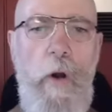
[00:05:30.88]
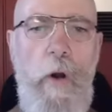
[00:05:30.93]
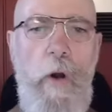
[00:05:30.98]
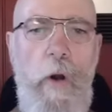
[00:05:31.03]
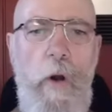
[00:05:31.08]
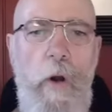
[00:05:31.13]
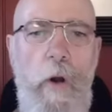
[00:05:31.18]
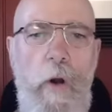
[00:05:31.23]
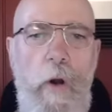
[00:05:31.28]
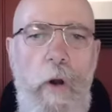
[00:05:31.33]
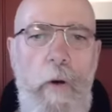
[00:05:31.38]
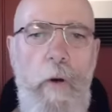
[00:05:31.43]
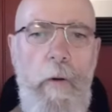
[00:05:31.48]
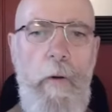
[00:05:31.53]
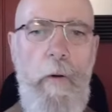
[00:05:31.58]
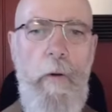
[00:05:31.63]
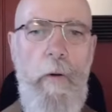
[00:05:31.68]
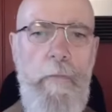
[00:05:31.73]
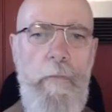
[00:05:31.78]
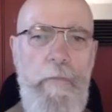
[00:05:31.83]
throw
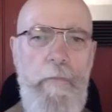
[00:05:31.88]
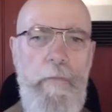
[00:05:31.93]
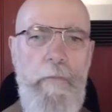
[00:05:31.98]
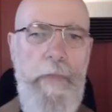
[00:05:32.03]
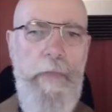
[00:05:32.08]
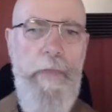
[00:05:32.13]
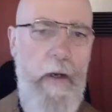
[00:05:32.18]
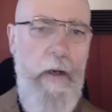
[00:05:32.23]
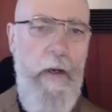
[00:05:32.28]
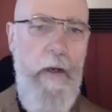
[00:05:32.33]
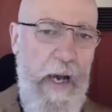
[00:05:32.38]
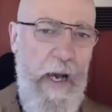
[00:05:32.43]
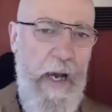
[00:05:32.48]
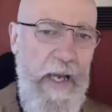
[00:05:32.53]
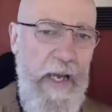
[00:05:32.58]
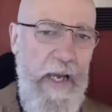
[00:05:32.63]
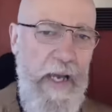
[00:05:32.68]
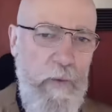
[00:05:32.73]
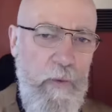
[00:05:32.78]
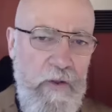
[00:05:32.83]
mint in there too? Would
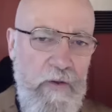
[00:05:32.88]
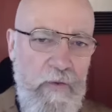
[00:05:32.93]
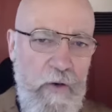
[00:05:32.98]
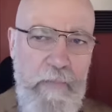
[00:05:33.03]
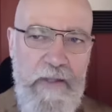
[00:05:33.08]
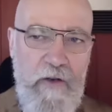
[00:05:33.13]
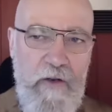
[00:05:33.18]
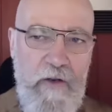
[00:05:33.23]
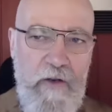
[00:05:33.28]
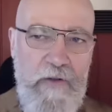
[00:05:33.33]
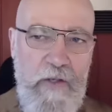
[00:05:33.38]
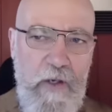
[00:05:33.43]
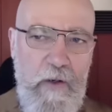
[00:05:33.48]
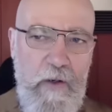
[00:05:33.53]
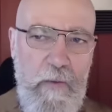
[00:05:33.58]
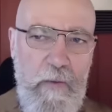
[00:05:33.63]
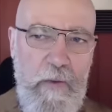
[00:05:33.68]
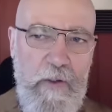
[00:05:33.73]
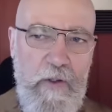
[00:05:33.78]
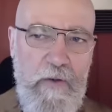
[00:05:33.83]
you throw mint in that
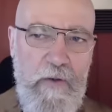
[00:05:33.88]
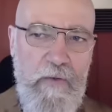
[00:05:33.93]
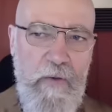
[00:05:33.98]
mix?